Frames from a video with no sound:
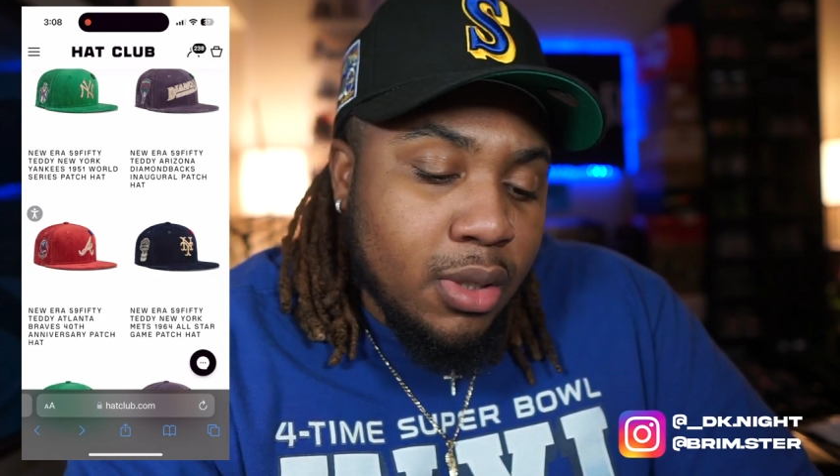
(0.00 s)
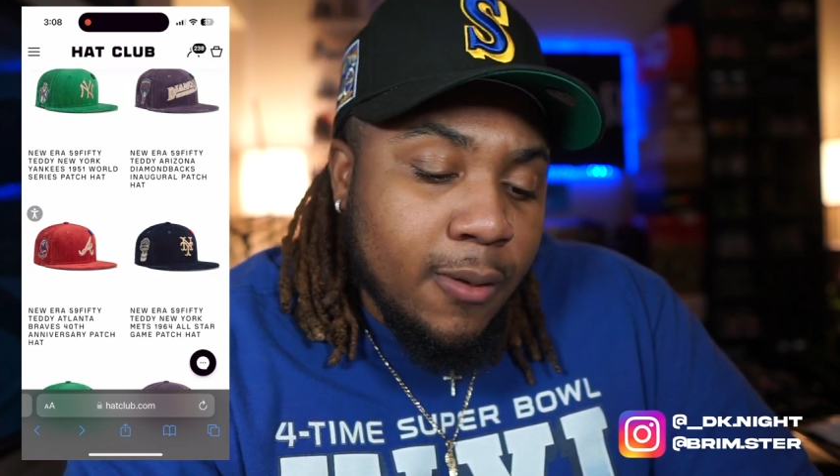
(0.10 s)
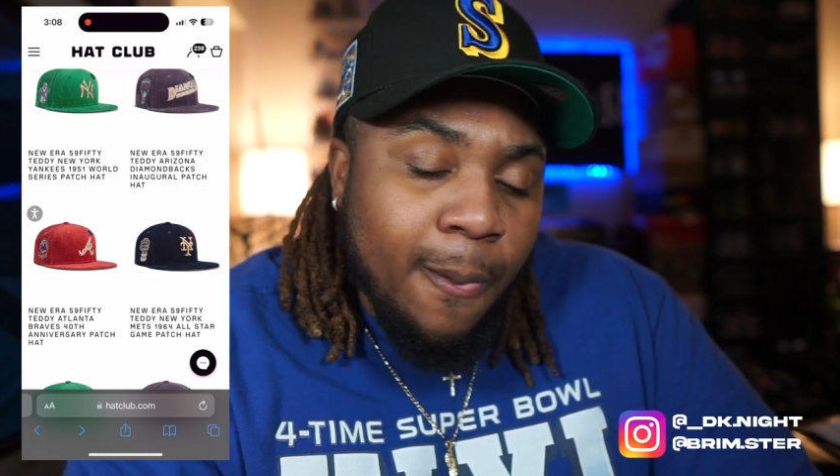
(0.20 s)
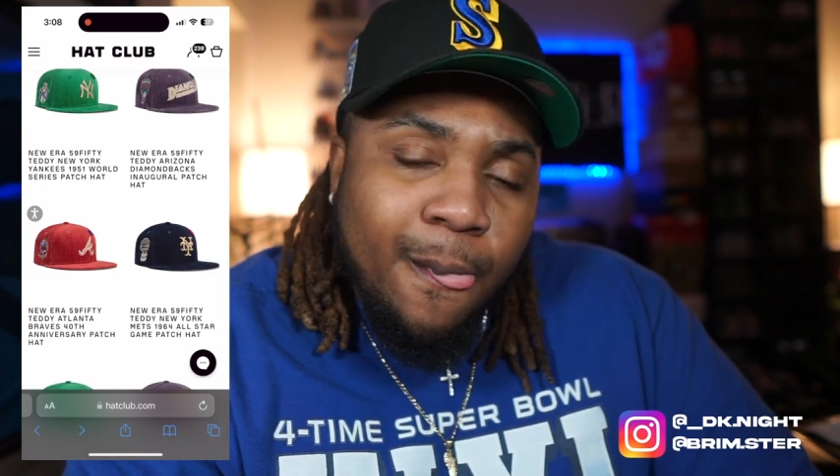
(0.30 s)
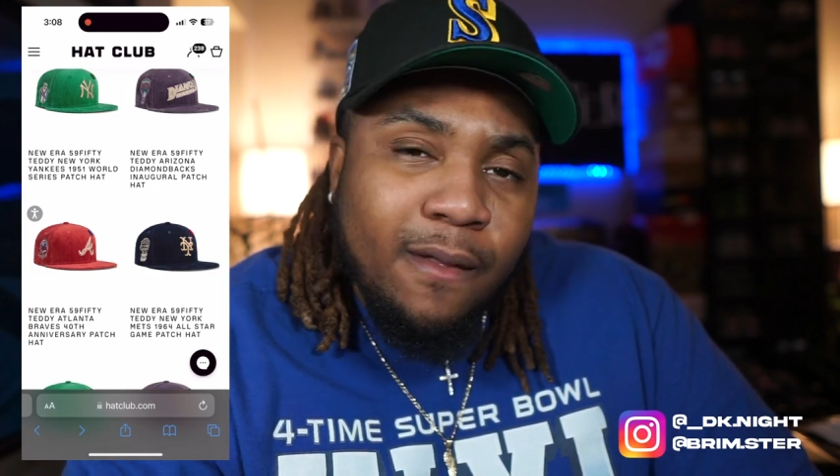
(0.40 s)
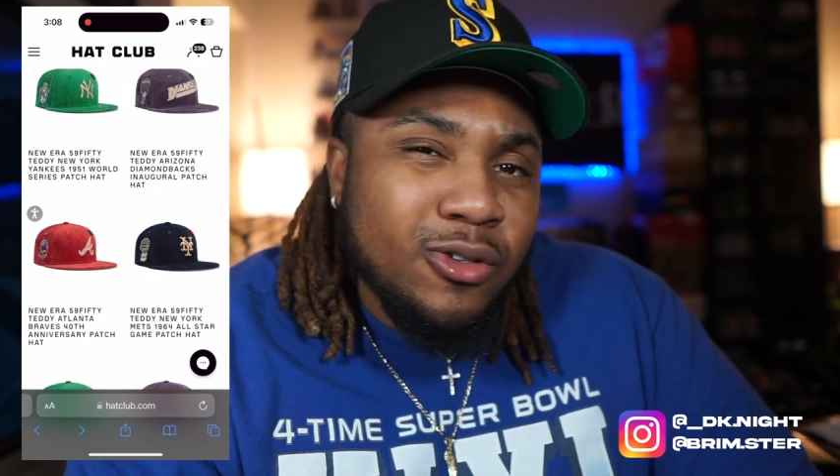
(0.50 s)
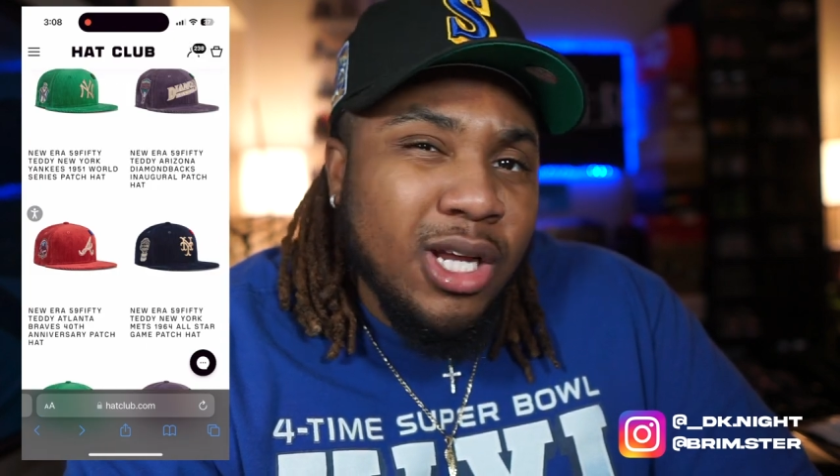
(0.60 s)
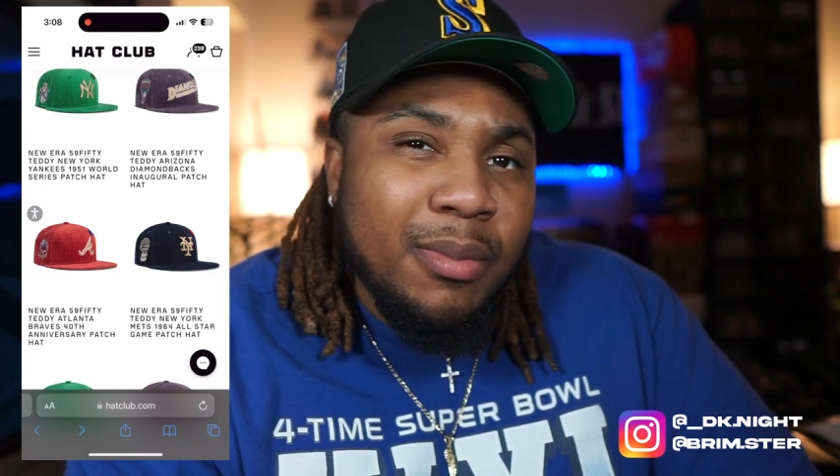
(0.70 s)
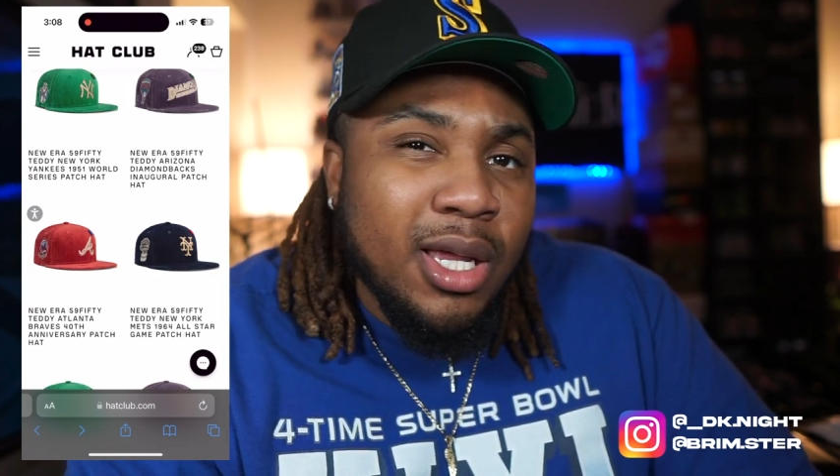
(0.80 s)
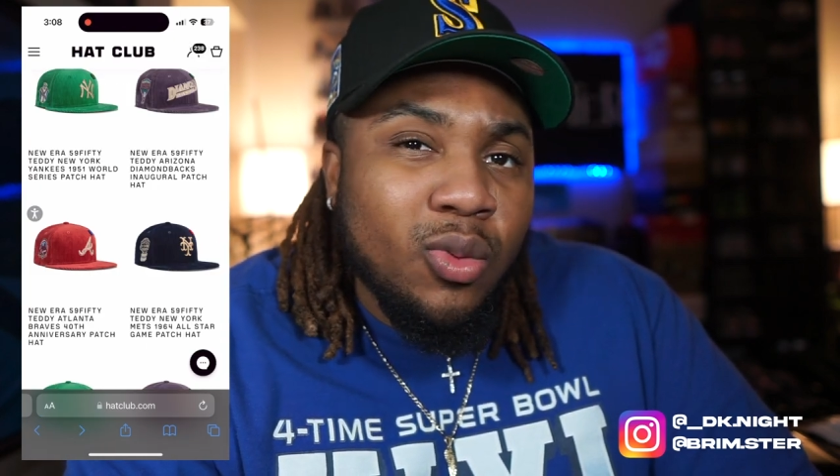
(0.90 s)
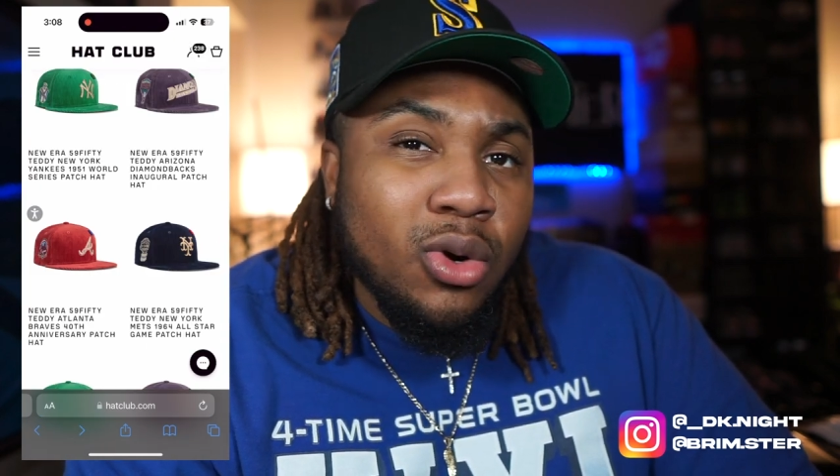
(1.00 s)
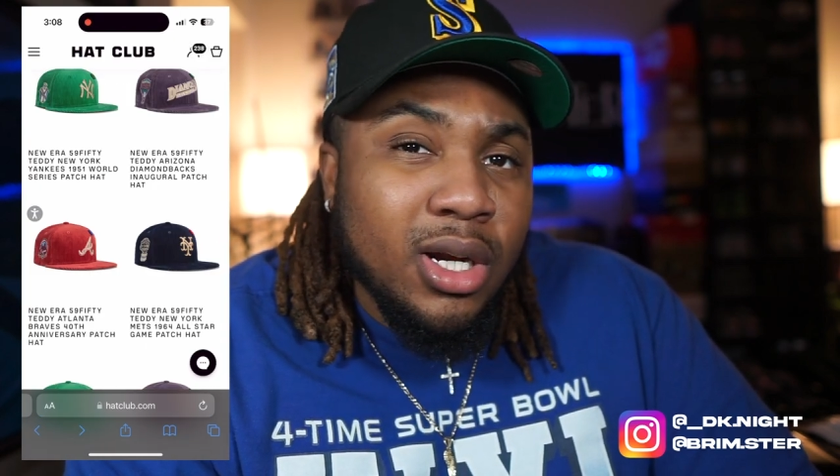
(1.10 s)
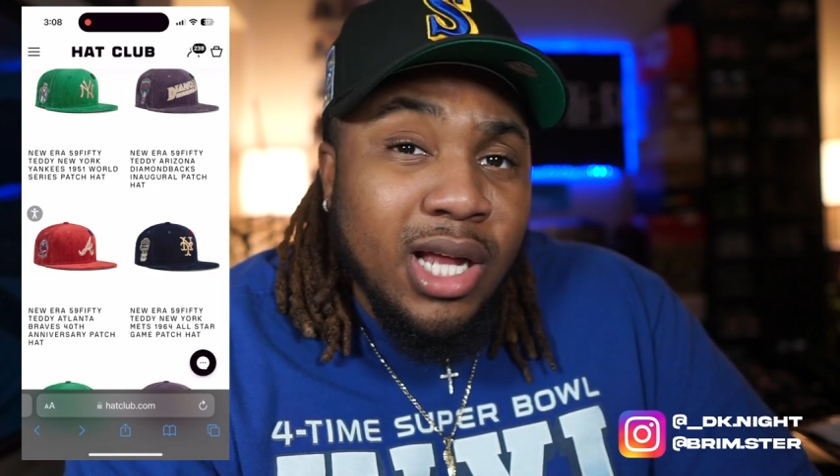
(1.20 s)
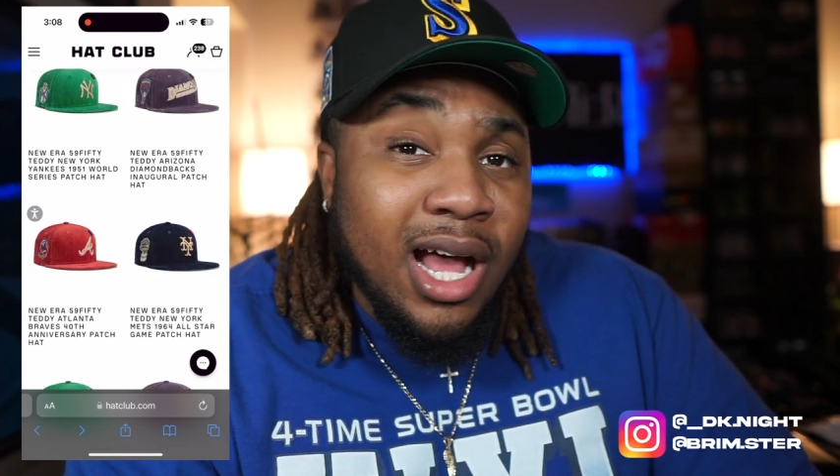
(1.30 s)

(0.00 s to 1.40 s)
but I'm trying to make it work.